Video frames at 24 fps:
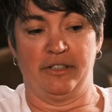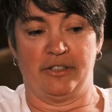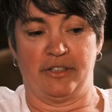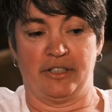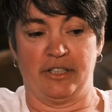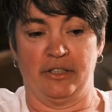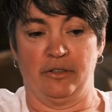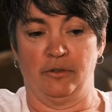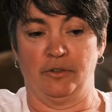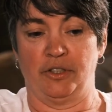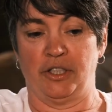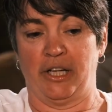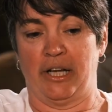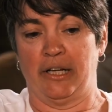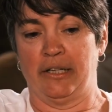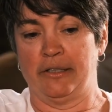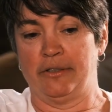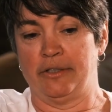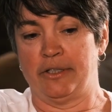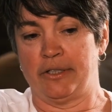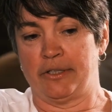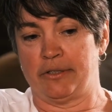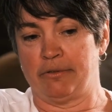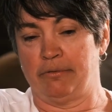still
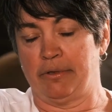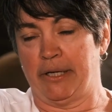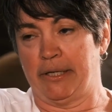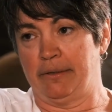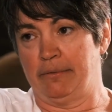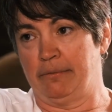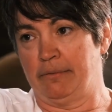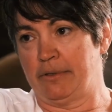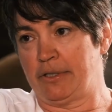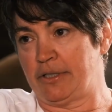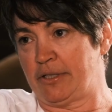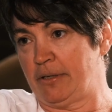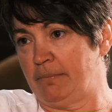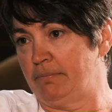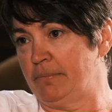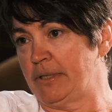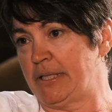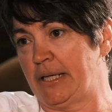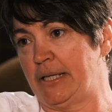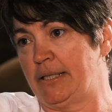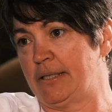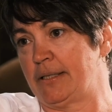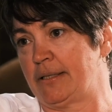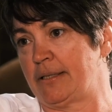challenges around some
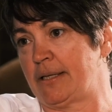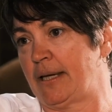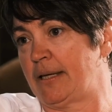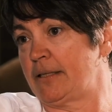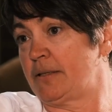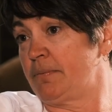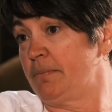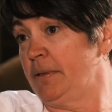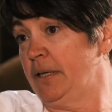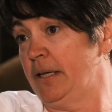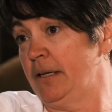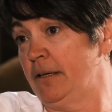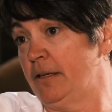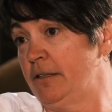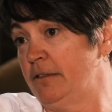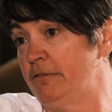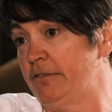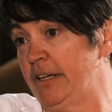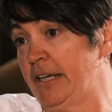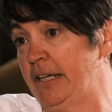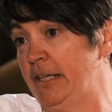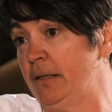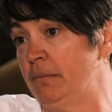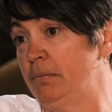data sets being
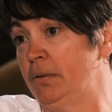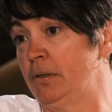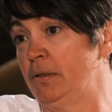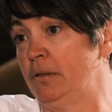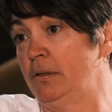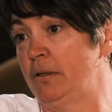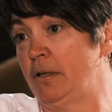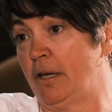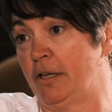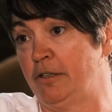unavailable,